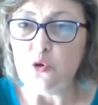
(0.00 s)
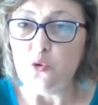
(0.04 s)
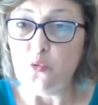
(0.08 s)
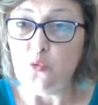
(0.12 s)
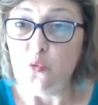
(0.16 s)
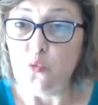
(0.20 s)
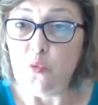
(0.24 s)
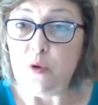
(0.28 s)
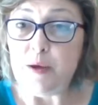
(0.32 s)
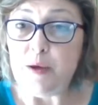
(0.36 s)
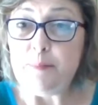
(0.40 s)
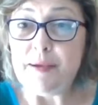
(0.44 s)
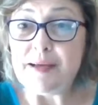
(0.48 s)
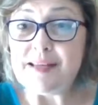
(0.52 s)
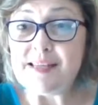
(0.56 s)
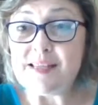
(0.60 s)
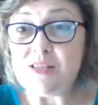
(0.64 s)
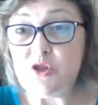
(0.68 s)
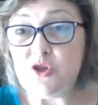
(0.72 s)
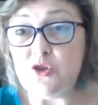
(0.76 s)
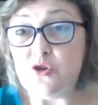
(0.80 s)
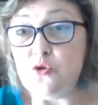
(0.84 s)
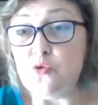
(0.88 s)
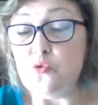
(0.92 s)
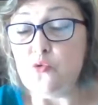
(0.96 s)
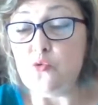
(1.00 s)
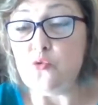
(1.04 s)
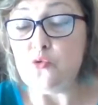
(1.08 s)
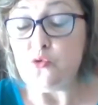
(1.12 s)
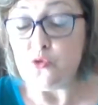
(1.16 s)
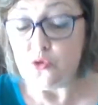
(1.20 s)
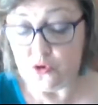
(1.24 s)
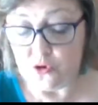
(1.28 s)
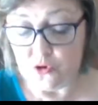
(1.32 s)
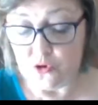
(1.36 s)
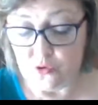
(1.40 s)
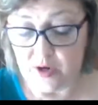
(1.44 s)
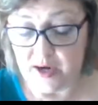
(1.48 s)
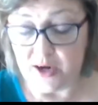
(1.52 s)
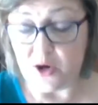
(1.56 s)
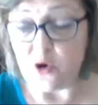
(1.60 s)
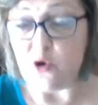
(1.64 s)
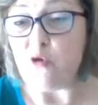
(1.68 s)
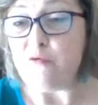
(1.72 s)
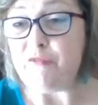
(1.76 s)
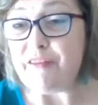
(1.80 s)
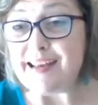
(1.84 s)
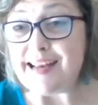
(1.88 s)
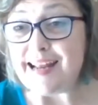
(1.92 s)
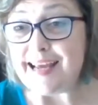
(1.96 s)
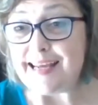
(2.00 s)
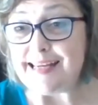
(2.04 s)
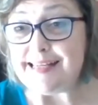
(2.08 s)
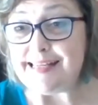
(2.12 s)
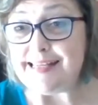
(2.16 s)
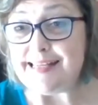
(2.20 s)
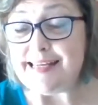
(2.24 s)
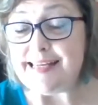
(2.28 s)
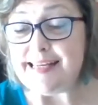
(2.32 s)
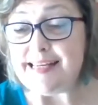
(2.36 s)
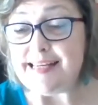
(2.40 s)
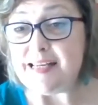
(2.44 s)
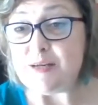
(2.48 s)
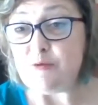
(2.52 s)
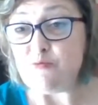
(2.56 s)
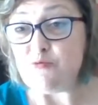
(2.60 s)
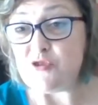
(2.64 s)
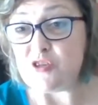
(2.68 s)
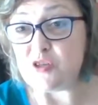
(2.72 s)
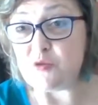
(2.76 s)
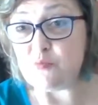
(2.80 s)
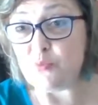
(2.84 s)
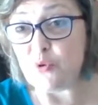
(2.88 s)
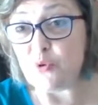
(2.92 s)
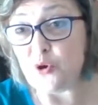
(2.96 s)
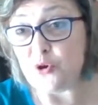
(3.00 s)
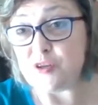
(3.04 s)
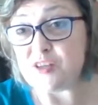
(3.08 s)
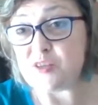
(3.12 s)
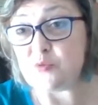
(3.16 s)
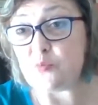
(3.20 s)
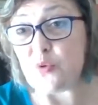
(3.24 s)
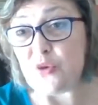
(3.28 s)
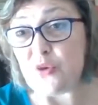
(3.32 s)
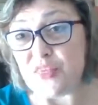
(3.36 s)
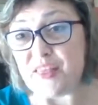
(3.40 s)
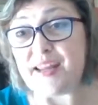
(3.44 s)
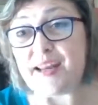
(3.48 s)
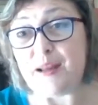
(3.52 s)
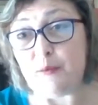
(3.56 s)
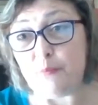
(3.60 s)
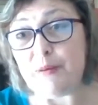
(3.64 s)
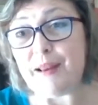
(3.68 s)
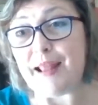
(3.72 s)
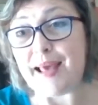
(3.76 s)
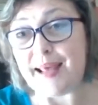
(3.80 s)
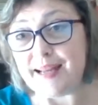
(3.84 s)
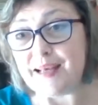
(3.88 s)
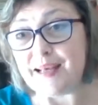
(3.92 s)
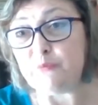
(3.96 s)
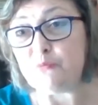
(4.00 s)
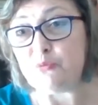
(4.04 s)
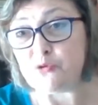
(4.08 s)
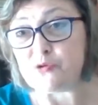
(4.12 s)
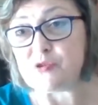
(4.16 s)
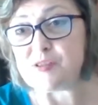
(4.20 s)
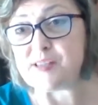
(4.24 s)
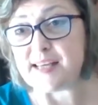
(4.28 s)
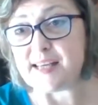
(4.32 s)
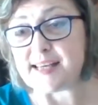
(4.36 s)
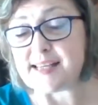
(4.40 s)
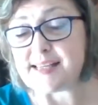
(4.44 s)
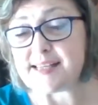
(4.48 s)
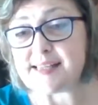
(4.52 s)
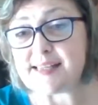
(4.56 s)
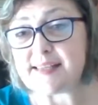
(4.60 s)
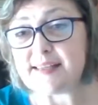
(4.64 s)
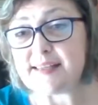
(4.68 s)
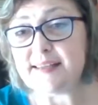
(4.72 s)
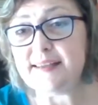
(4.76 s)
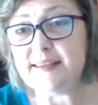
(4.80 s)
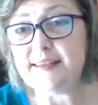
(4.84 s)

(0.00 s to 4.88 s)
We must do our COVID-19 response within a planning process.